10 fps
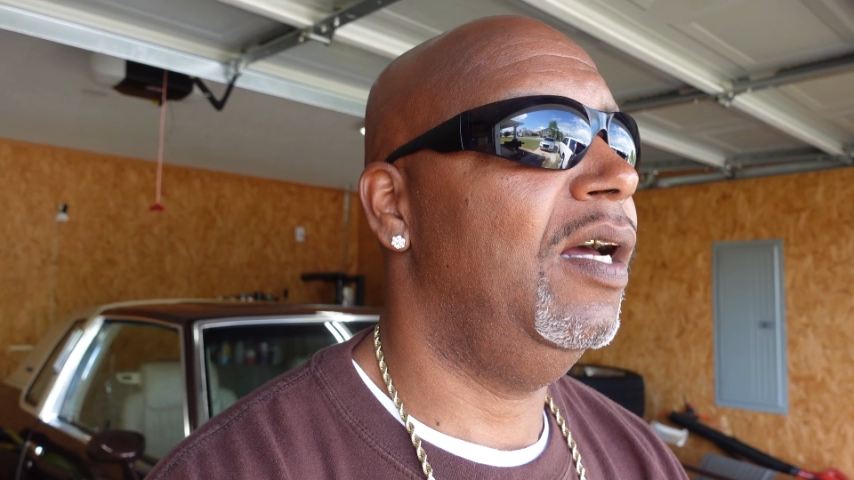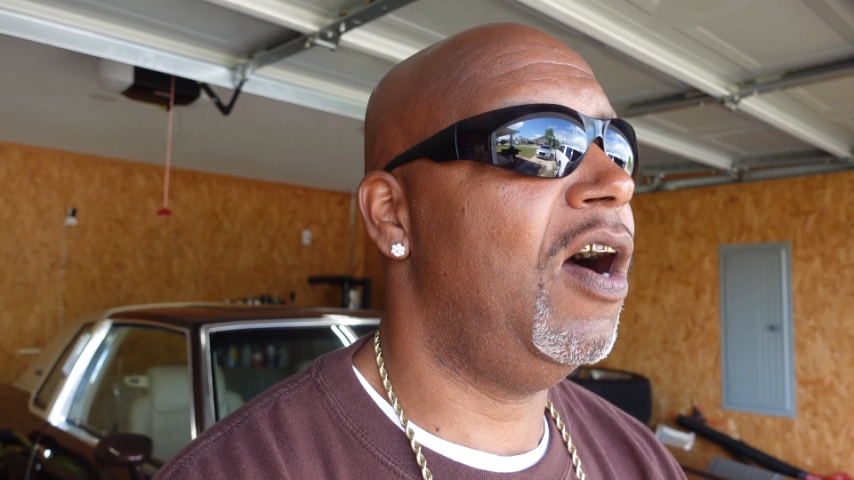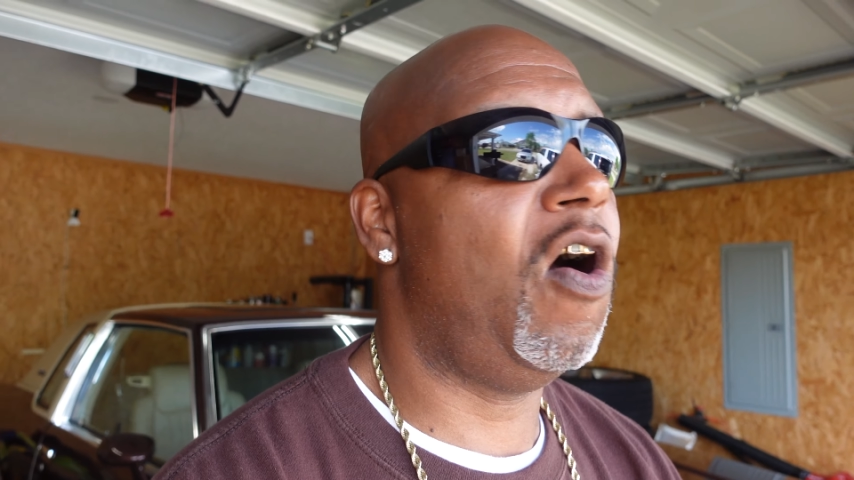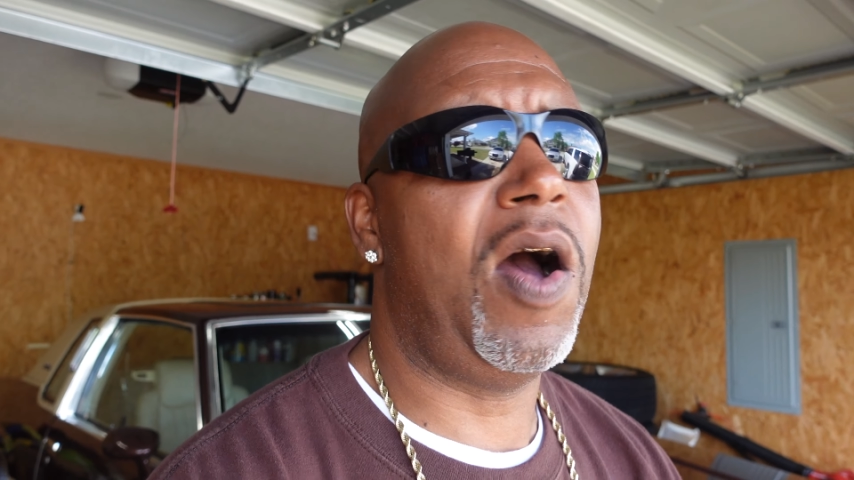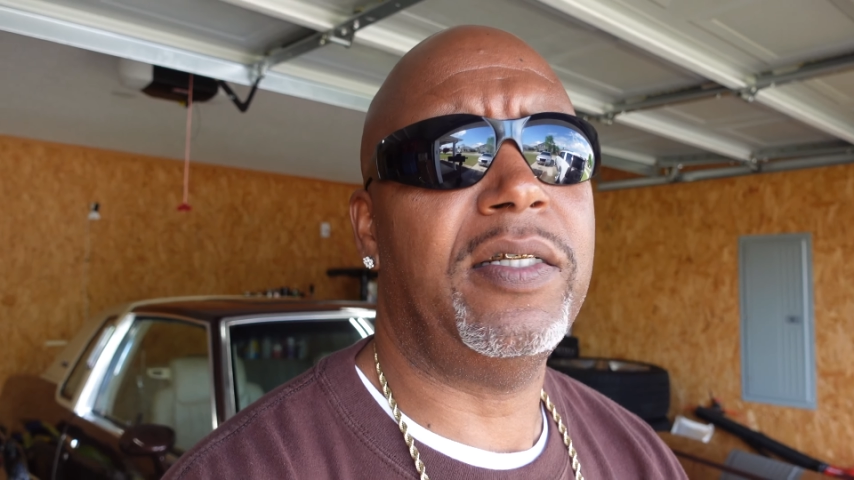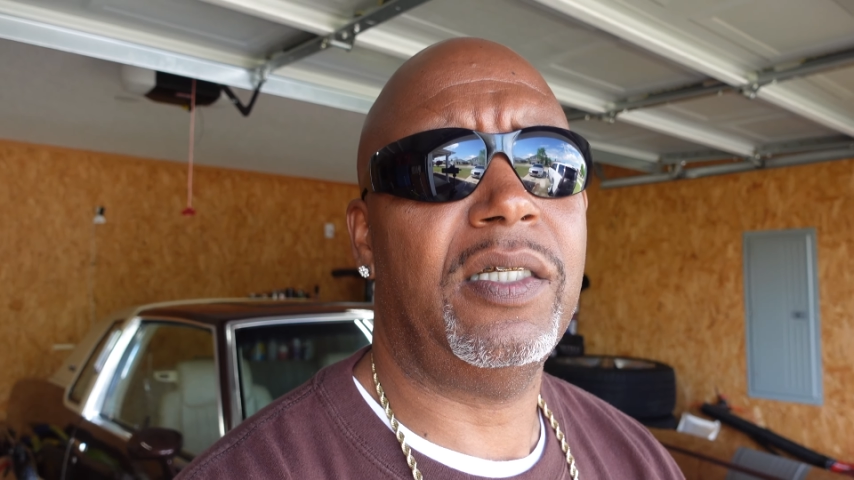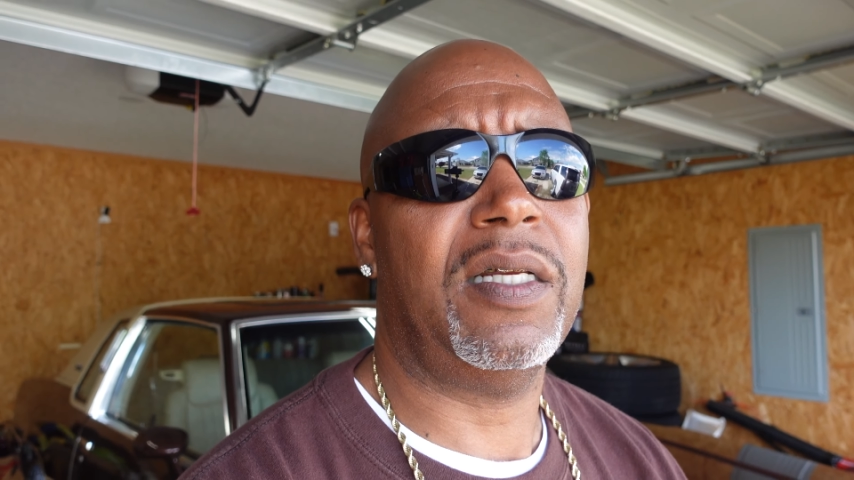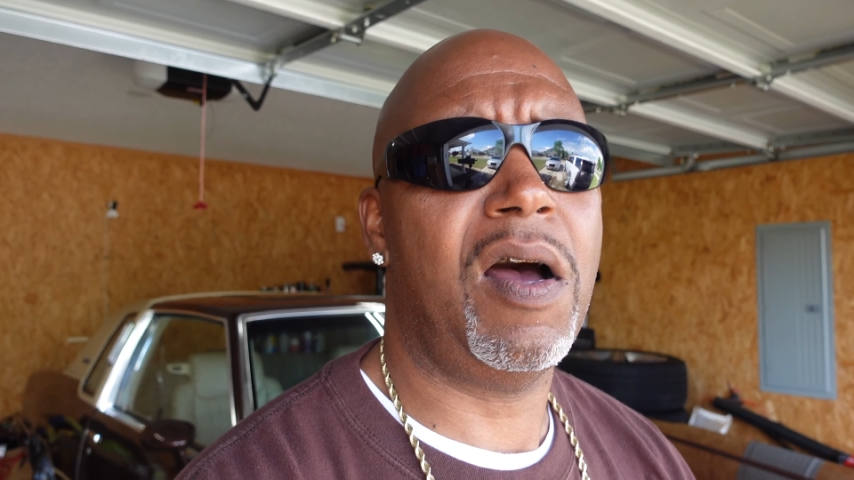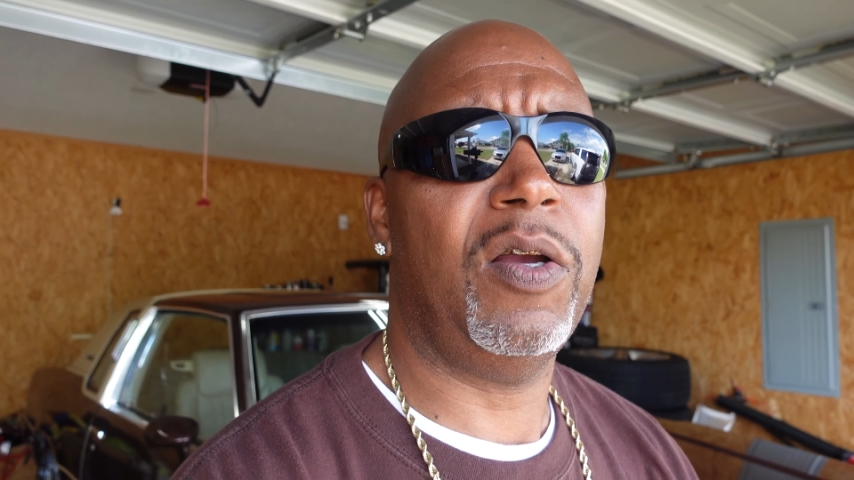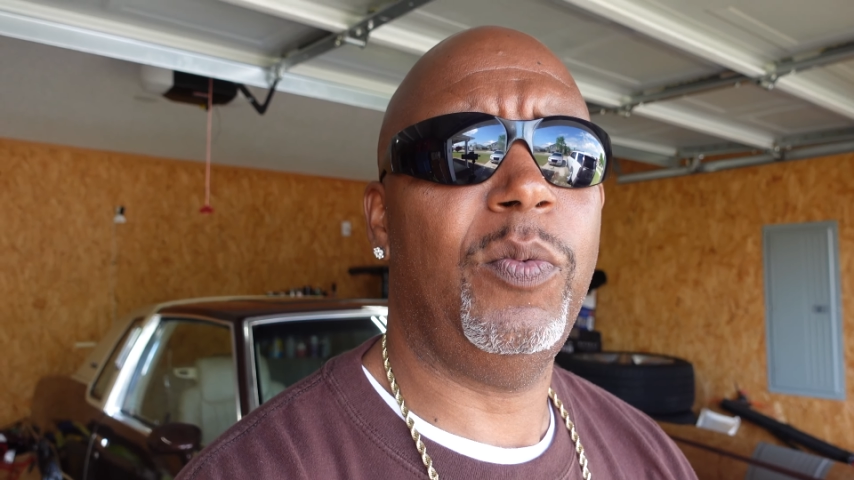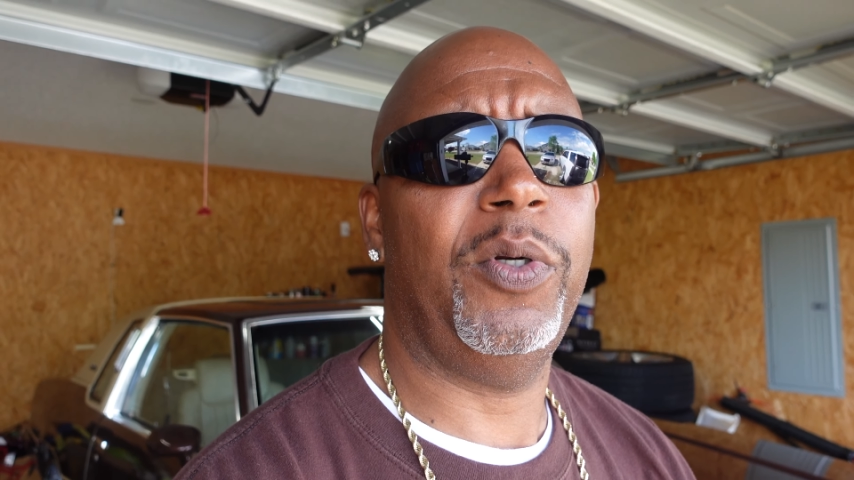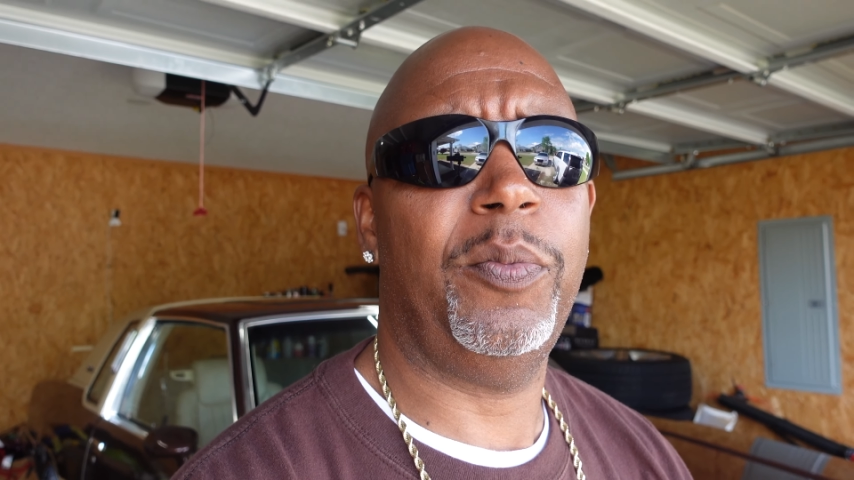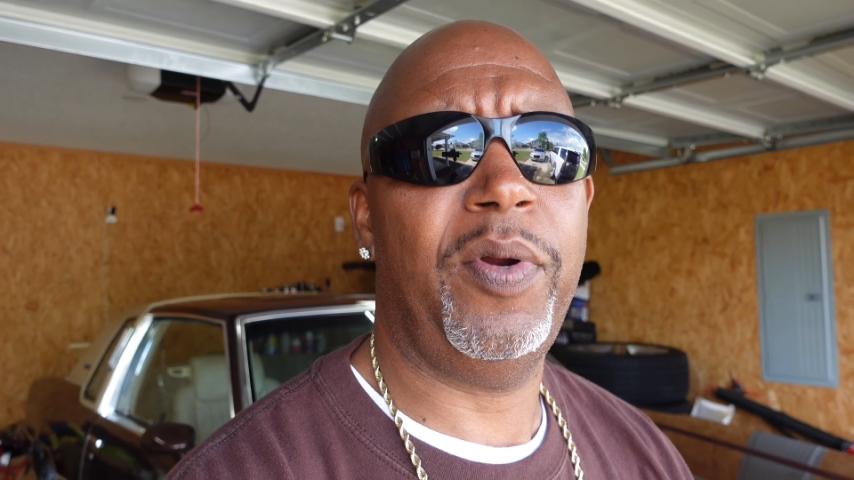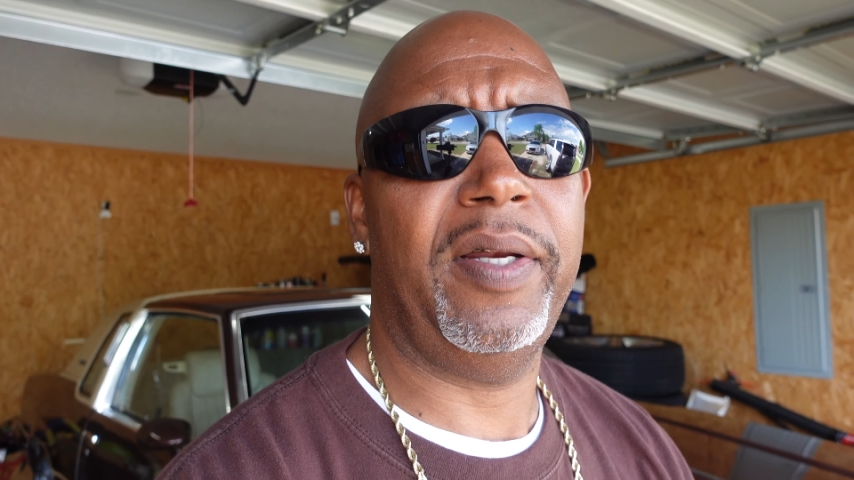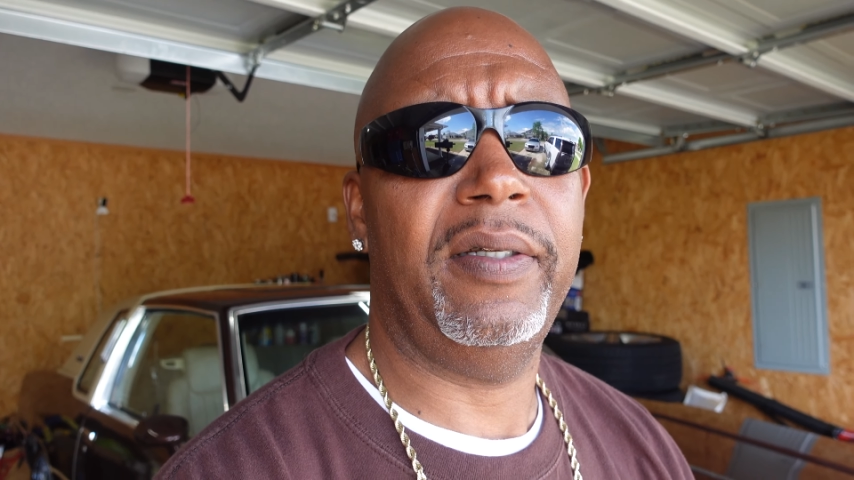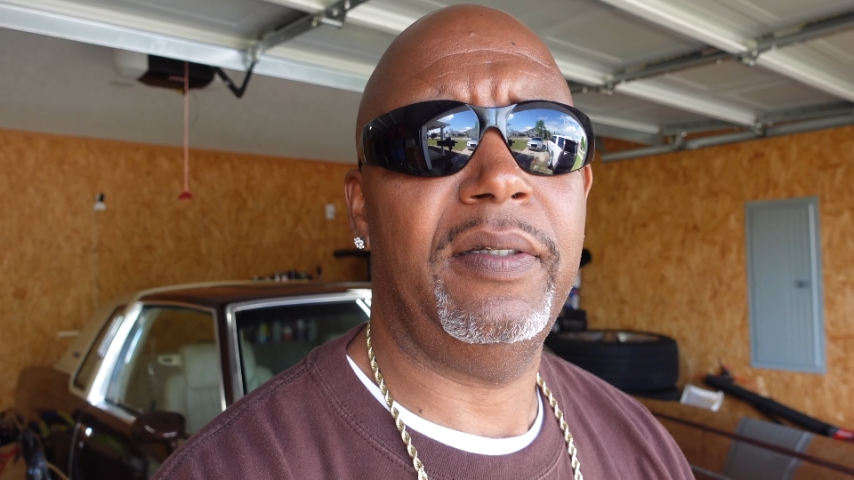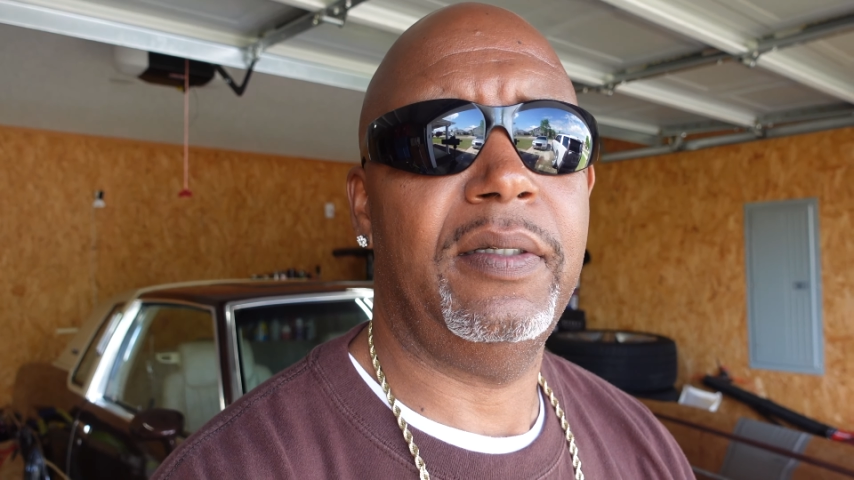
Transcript: Oh, I just call you when I'm ready.